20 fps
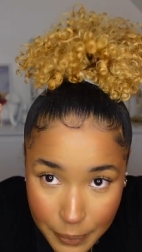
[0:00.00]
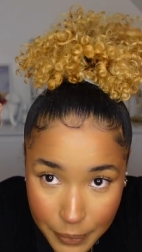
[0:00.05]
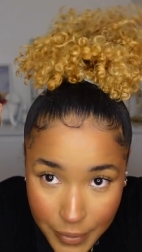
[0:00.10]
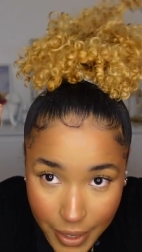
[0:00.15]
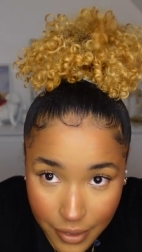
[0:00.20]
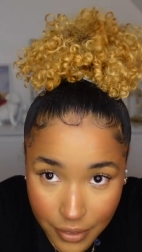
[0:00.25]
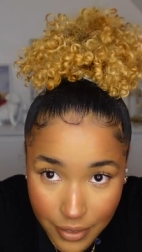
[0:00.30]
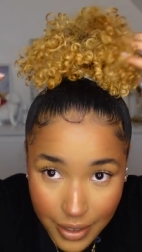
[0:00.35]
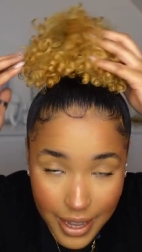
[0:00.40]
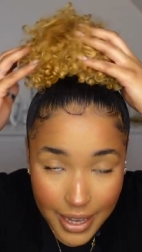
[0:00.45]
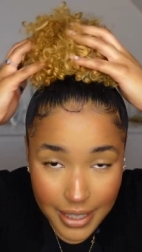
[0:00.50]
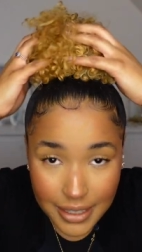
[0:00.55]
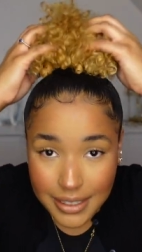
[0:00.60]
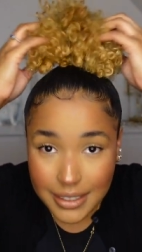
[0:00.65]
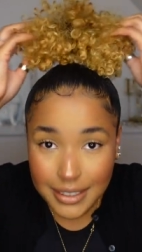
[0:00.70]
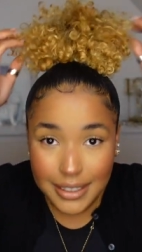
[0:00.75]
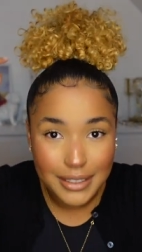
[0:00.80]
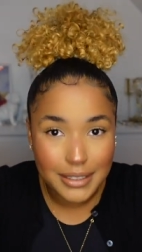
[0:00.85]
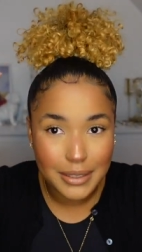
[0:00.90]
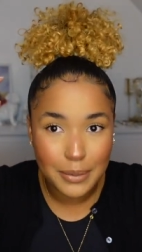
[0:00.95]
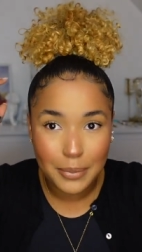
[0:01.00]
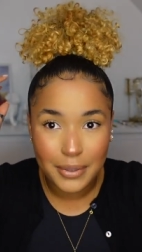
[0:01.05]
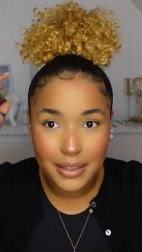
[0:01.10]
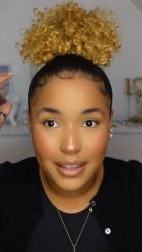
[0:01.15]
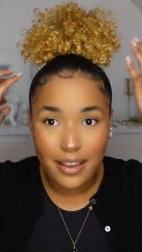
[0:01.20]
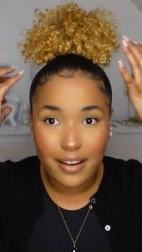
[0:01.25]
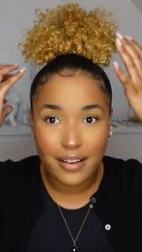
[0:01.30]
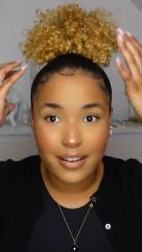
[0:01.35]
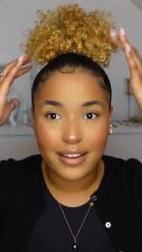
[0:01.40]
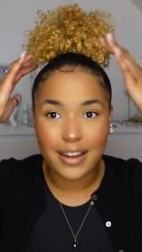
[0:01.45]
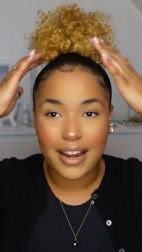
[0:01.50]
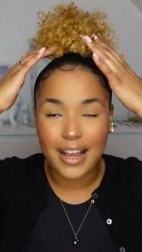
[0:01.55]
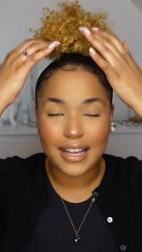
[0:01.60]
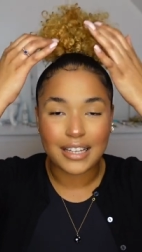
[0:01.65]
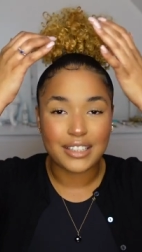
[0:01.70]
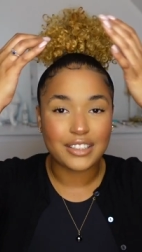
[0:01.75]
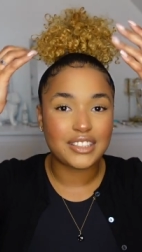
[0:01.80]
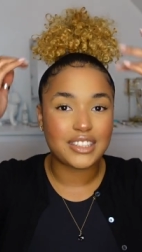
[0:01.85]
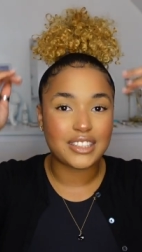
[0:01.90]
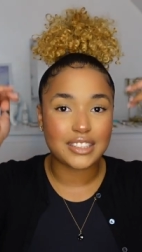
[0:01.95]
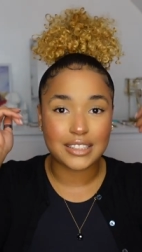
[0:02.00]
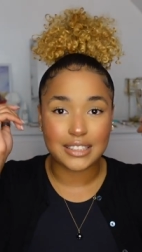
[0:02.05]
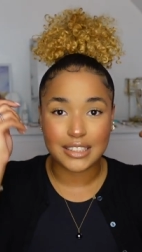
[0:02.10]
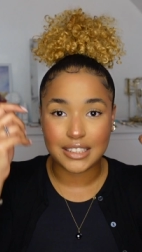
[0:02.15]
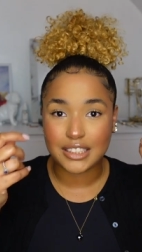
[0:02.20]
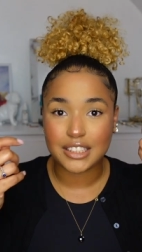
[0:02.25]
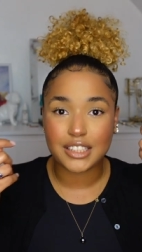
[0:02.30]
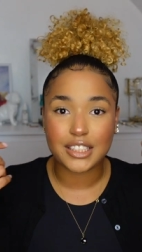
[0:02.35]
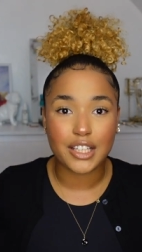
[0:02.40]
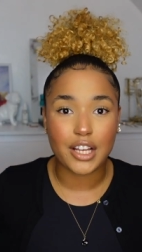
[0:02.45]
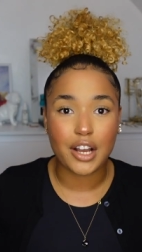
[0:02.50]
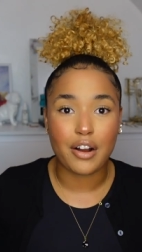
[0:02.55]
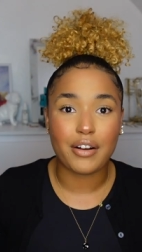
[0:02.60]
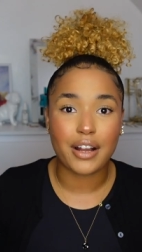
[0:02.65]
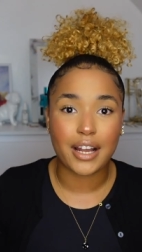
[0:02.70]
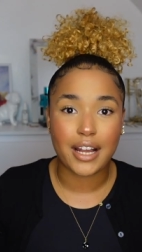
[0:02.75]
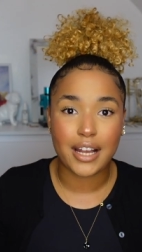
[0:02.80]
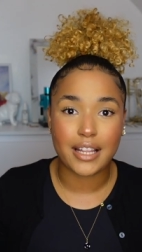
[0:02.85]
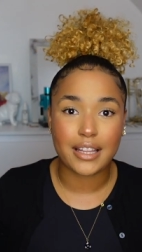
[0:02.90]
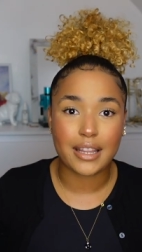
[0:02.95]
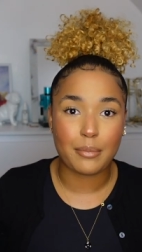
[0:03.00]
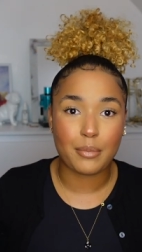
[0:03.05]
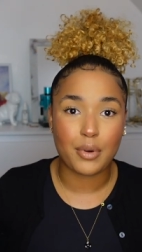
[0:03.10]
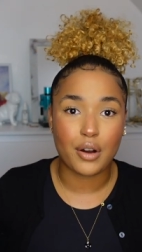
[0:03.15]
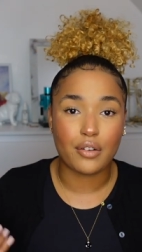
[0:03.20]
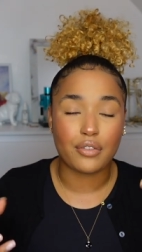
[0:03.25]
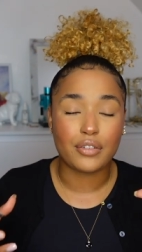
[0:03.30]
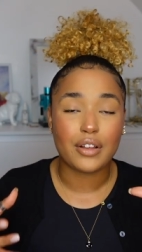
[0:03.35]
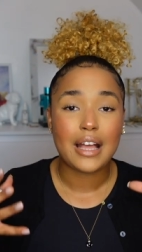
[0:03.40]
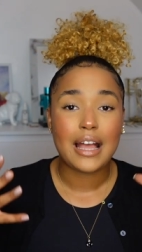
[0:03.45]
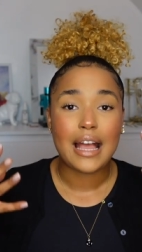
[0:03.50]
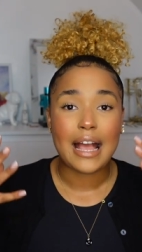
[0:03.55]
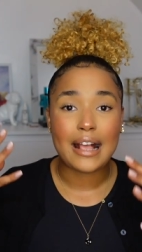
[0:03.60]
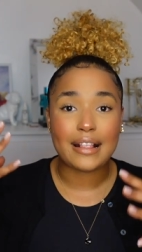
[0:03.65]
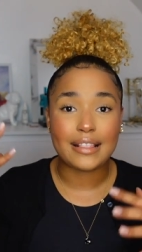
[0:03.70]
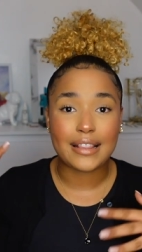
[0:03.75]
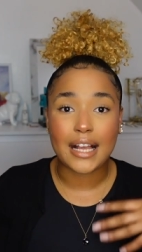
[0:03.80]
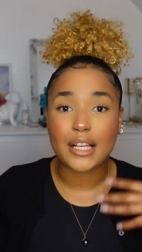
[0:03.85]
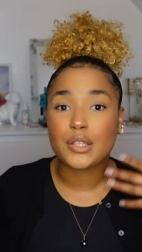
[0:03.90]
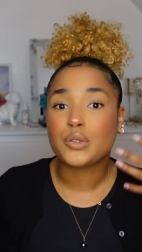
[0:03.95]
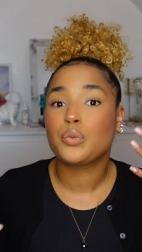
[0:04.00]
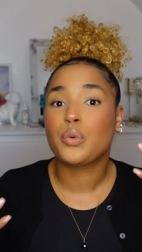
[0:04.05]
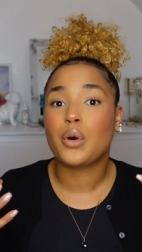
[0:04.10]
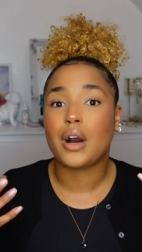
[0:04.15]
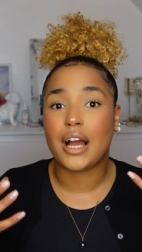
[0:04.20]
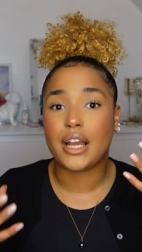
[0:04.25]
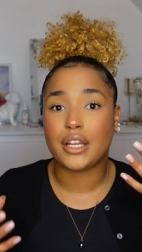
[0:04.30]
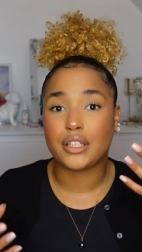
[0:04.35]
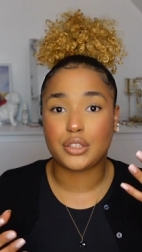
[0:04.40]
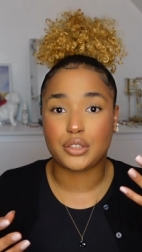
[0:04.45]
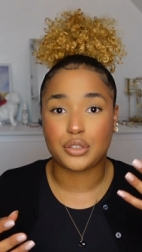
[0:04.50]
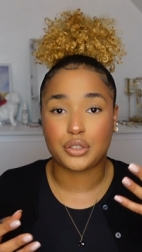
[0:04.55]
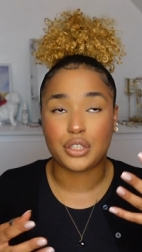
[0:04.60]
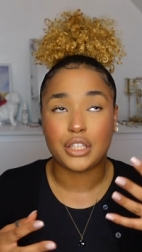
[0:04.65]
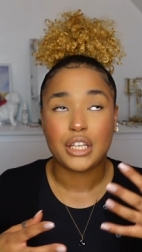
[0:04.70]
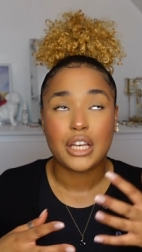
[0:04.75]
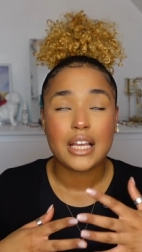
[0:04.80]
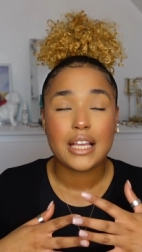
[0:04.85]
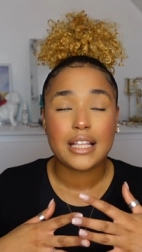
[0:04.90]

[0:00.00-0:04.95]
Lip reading: that don't actually need to be there and I could just literally go and cut them off, and that's what I do.